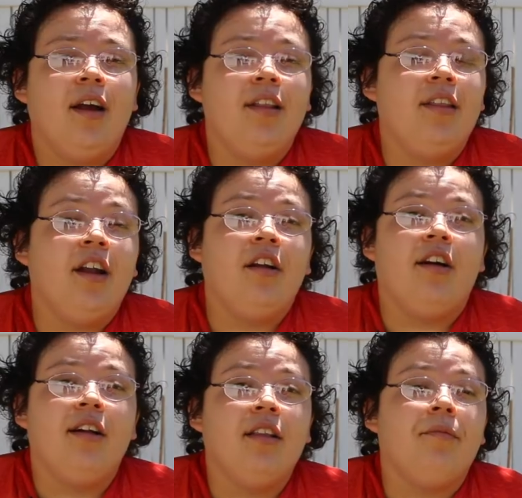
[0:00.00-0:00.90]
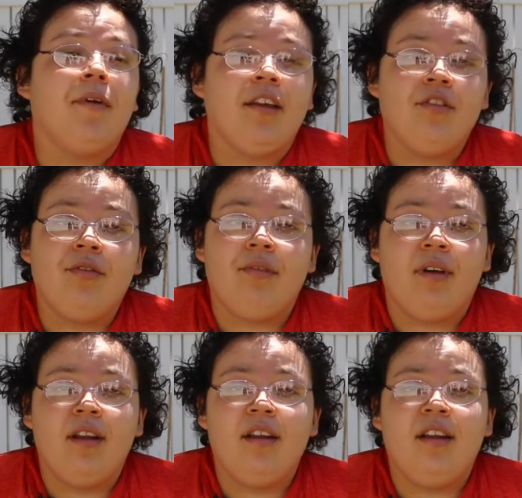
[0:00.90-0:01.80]
and later on, the best
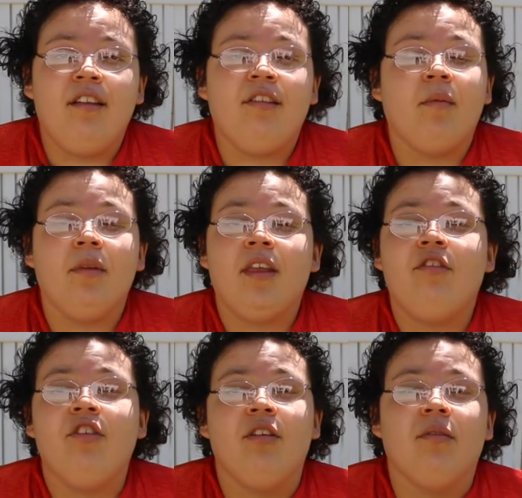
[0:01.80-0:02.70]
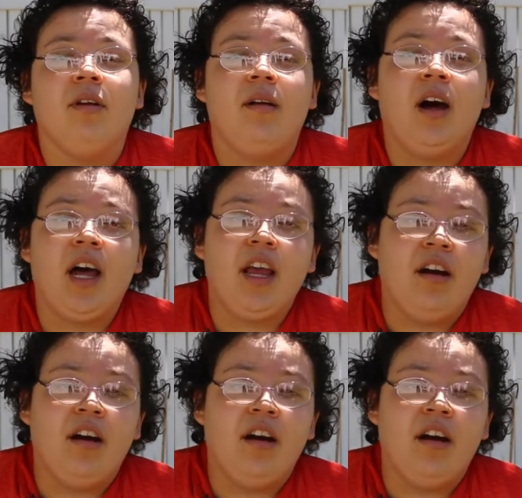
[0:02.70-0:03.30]
friend, someone that you can rely